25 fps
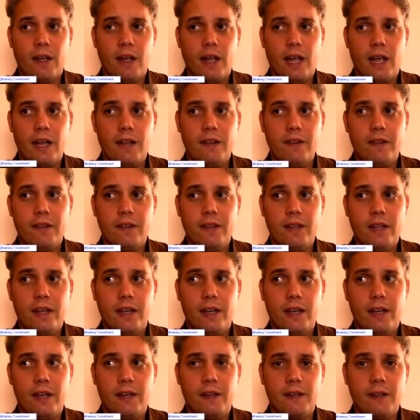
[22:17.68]

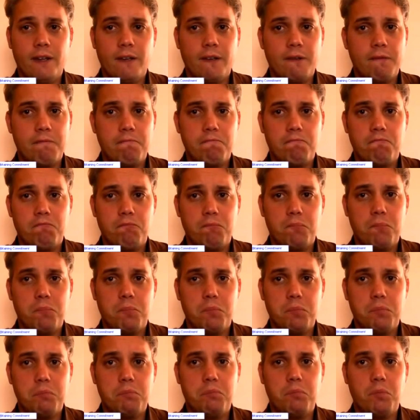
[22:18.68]
And
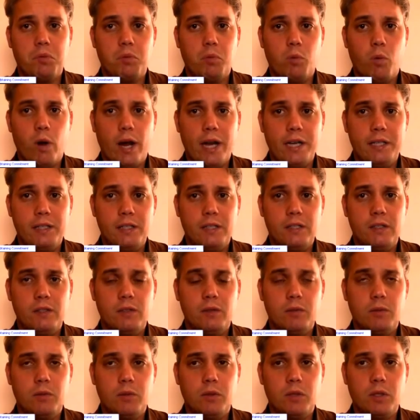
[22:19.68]
wait
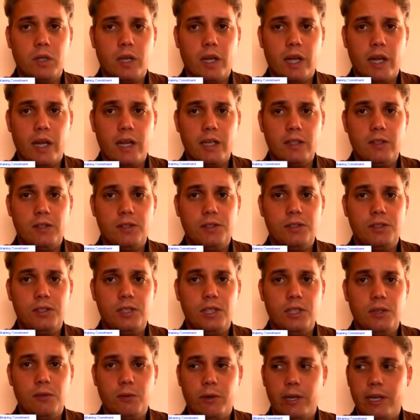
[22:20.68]
to
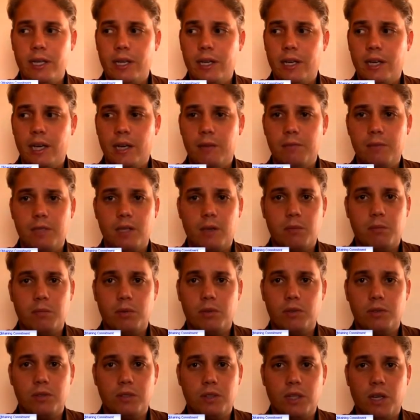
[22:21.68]
see what he comes up
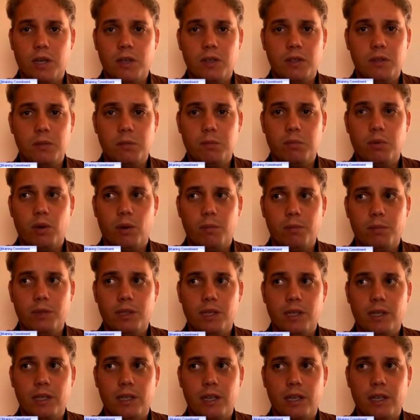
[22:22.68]
with. Don't prompt
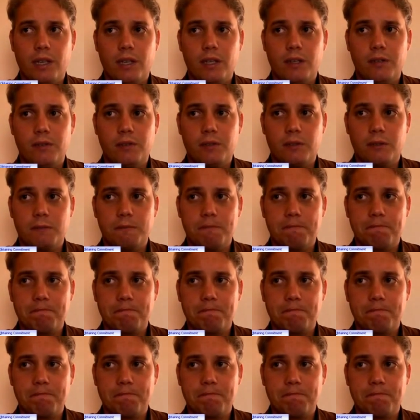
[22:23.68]
any negatives.